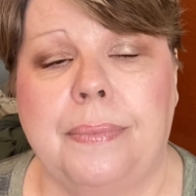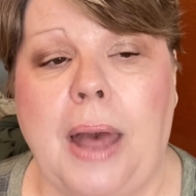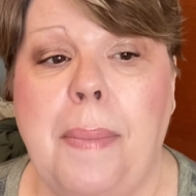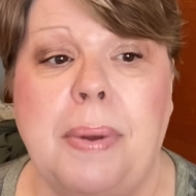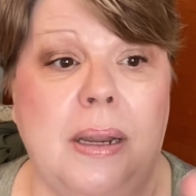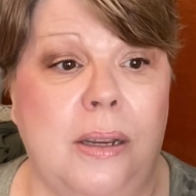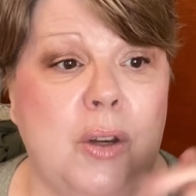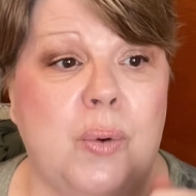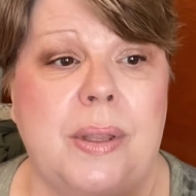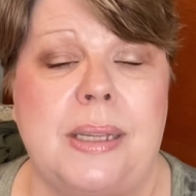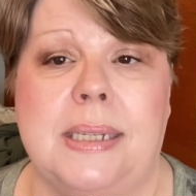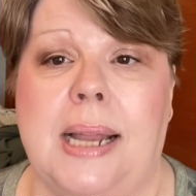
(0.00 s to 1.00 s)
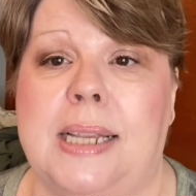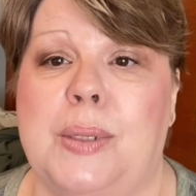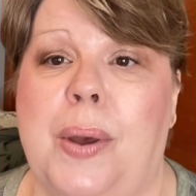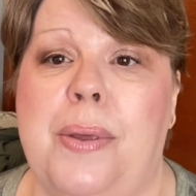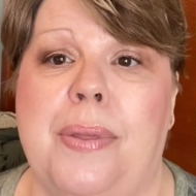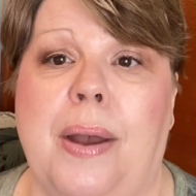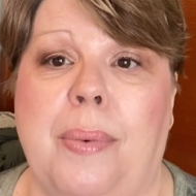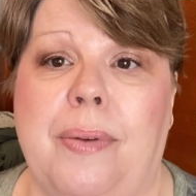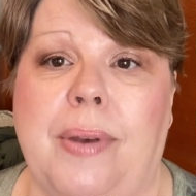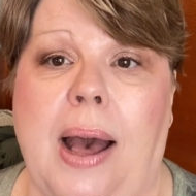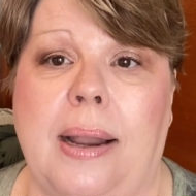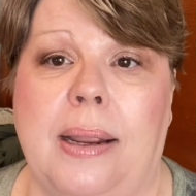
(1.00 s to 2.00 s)
I'm going to enjoy this nice weather that we've
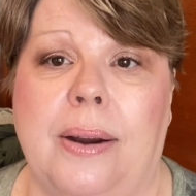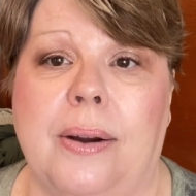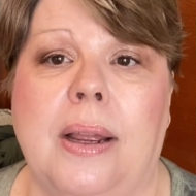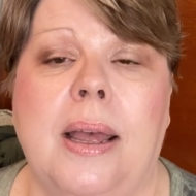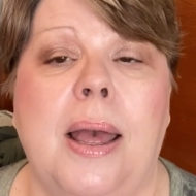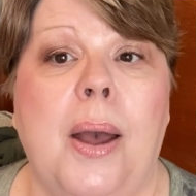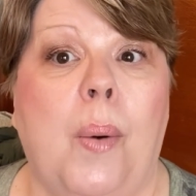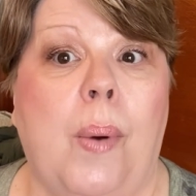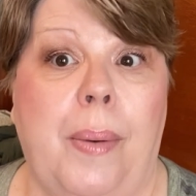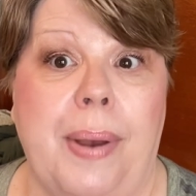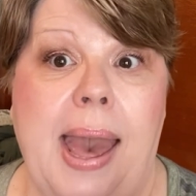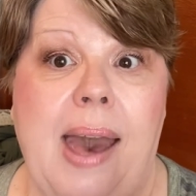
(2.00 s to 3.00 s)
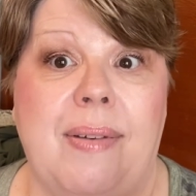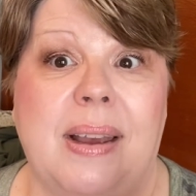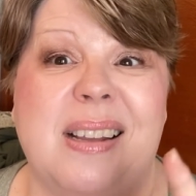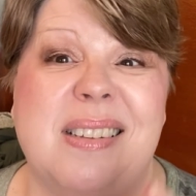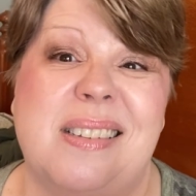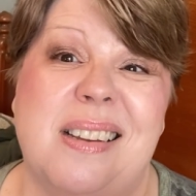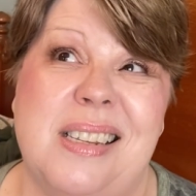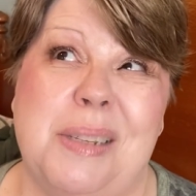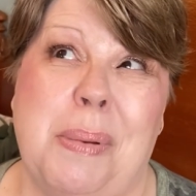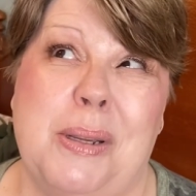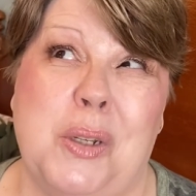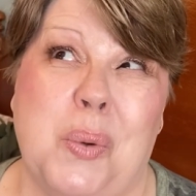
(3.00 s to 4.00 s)
got here while we have it, because it's
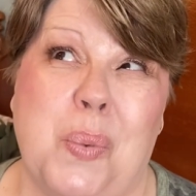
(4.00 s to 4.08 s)
supposed to